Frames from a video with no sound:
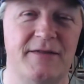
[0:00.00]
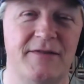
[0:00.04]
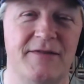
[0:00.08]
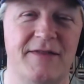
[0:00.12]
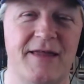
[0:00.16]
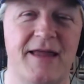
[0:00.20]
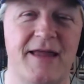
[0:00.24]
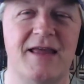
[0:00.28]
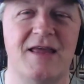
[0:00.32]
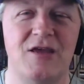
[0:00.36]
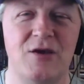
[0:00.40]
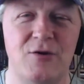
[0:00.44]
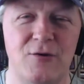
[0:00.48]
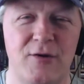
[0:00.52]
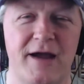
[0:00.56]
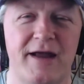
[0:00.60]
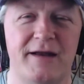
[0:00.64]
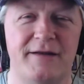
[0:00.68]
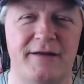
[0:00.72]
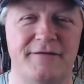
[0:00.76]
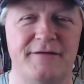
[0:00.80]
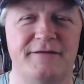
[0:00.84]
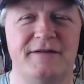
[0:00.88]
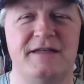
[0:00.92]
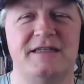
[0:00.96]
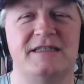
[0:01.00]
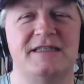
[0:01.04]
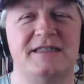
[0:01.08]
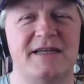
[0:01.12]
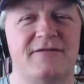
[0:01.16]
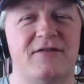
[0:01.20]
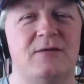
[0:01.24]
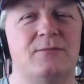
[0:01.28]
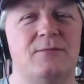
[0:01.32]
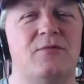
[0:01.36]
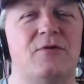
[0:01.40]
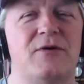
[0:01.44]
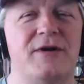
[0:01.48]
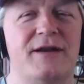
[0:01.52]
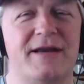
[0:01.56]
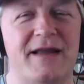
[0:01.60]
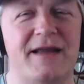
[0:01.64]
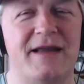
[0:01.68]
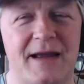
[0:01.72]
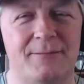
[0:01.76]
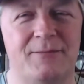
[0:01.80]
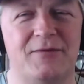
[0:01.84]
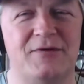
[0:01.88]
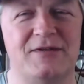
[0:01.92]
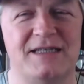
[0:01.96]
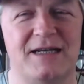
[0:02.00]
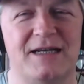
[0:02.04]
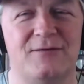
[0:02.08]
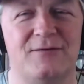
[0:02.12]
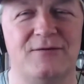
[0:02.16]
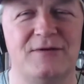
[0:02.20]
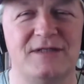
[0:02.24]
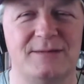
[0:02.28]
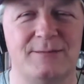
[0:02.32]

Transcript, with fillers: and Thank You had a 57.9%